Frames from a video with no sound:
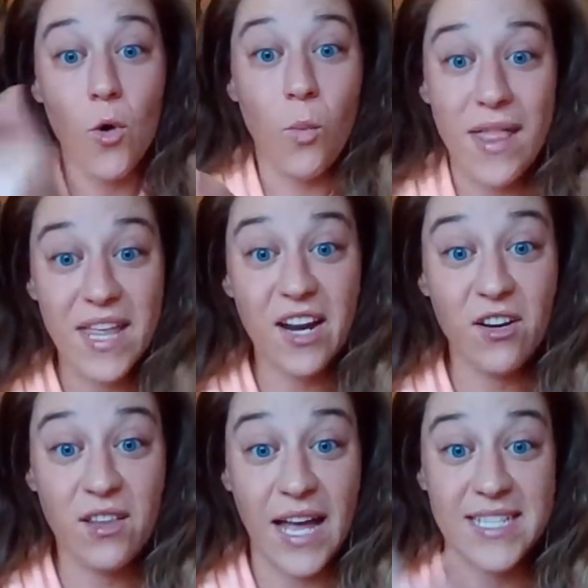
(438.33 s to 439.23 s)
when they
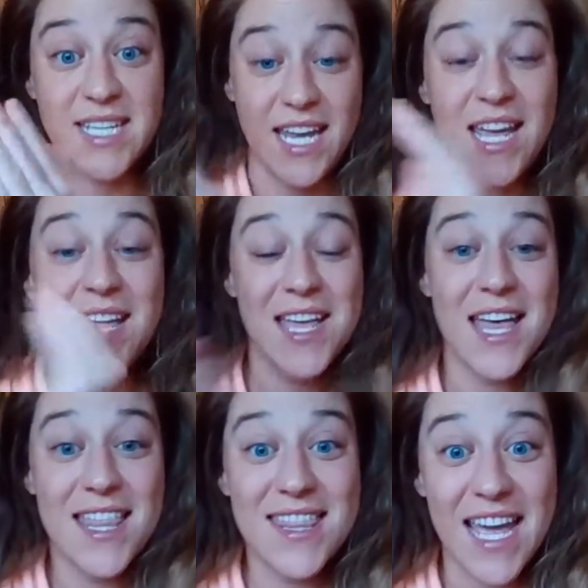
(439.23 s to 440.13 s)
are elected,
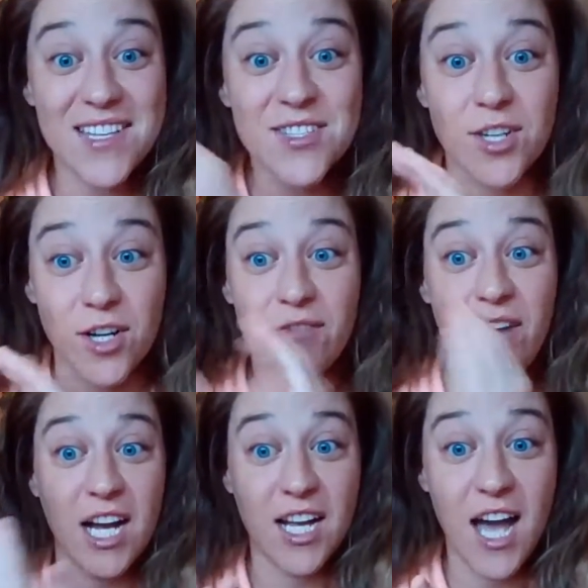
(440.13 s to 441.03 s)
they serve
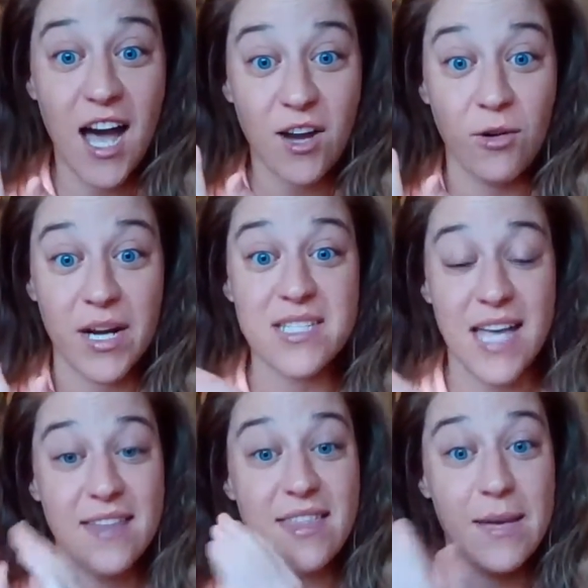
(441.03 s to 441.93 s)
on Congress,
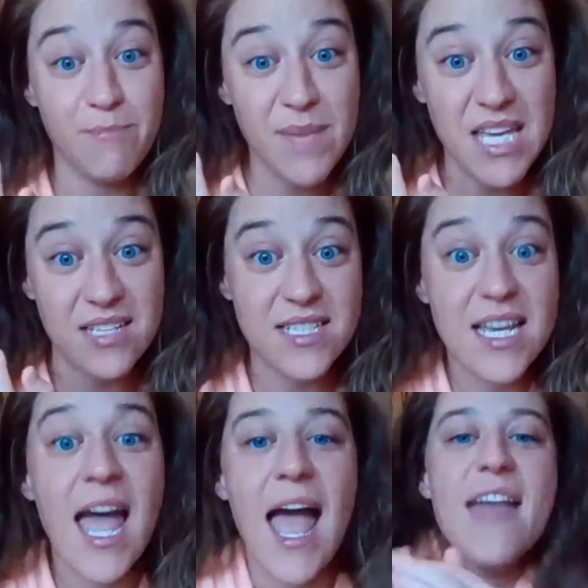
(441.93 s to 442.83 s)
and they meet
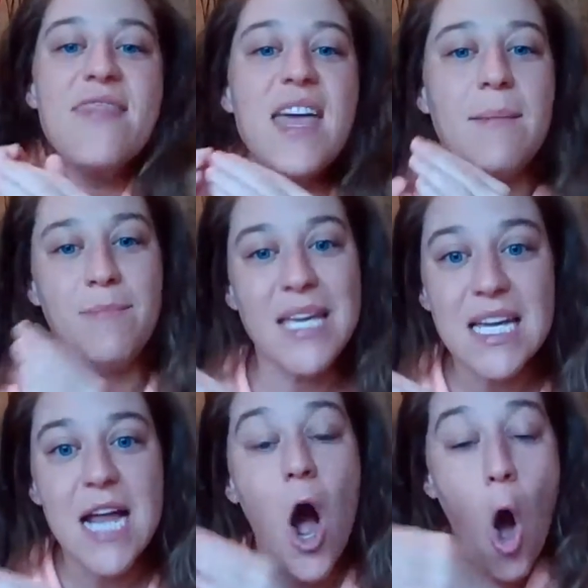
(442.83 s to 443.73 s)

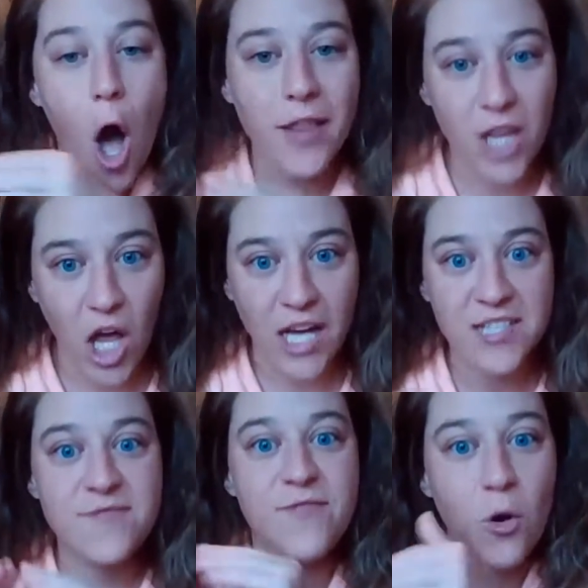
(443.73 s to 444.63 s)
on
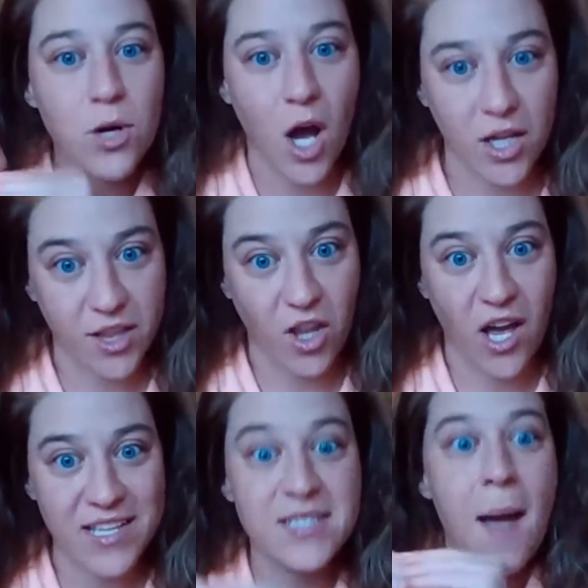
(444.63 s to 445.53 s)
laws, vote on
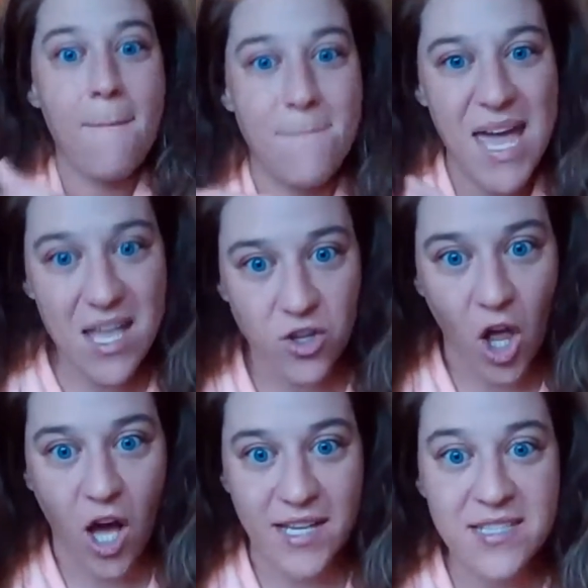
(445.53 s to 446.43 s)
laws, make
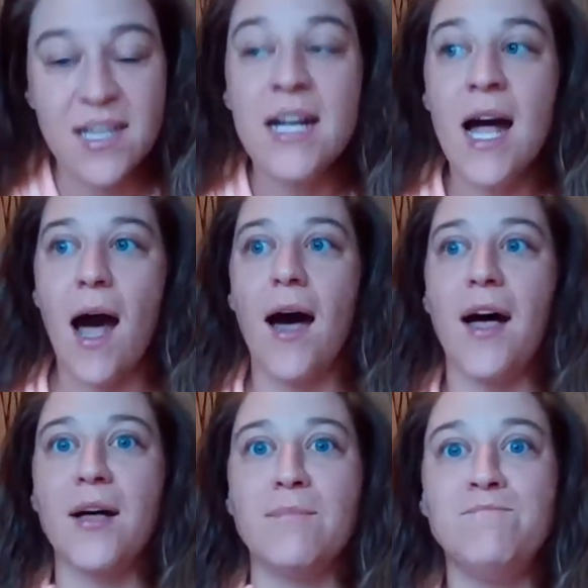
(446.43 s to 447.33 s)
laws,
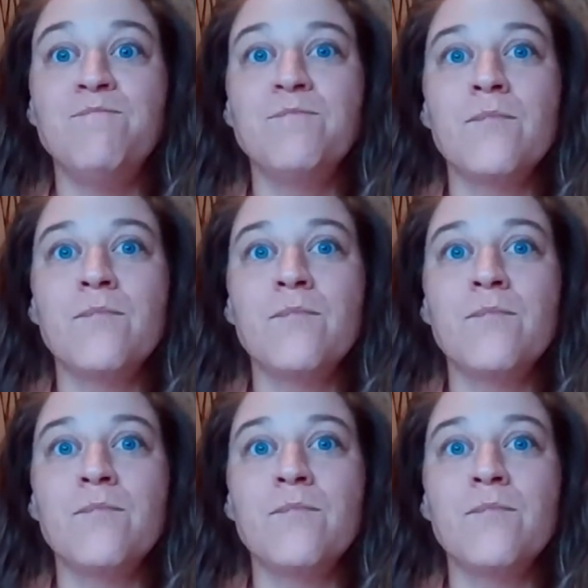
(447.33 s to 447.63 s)
and